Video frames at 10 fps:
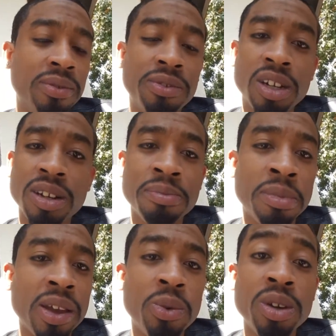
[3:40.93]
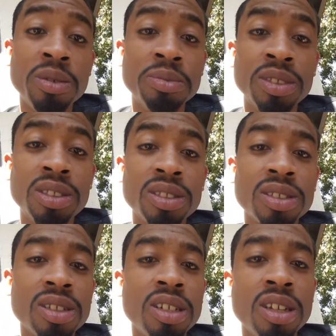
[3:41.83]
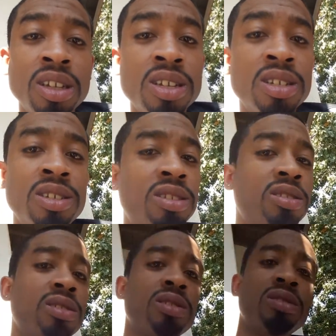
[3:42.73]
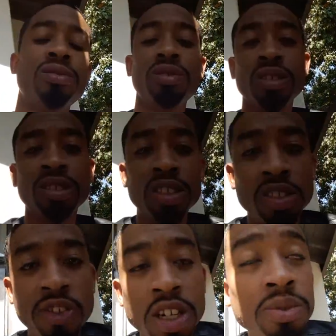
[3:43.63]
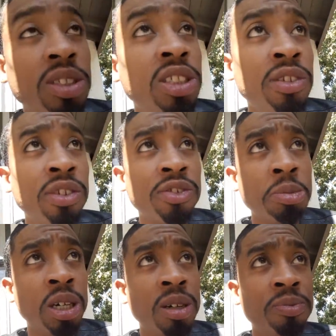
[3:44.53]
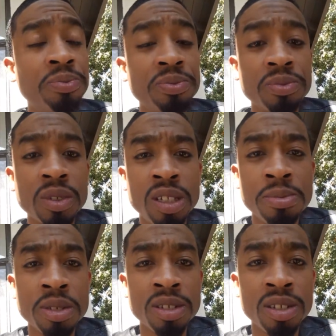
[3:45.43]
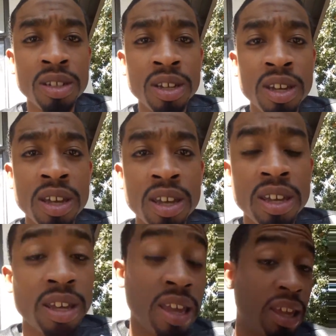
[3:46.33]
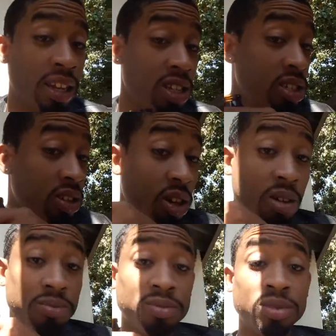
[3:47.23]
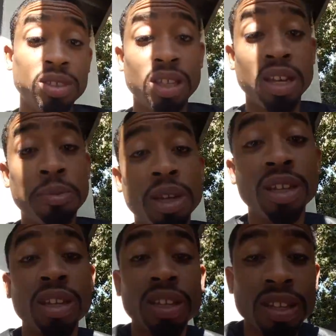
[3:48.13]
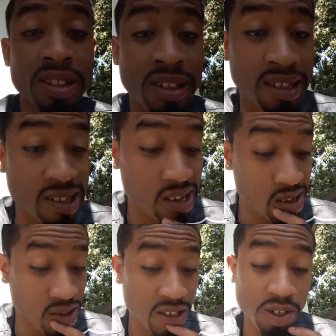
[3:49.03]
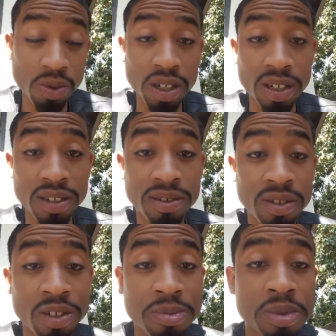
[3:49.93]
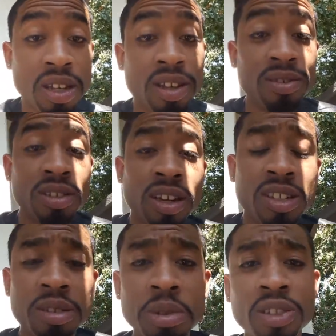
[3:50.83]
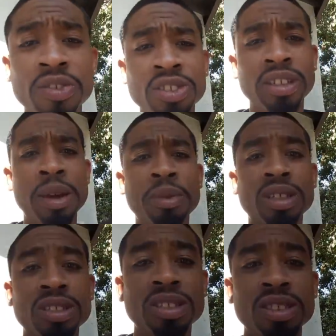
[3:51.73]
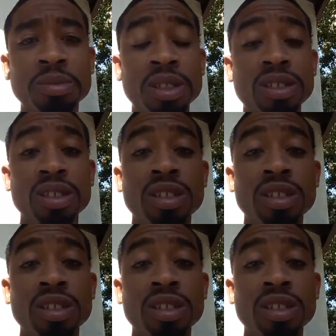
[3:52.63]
Fuck. Mike Williams is this fucking receiver from Clemson, and he's dope. He's a rookie, you know what I'm saying? Today's gonna be his first game against us, but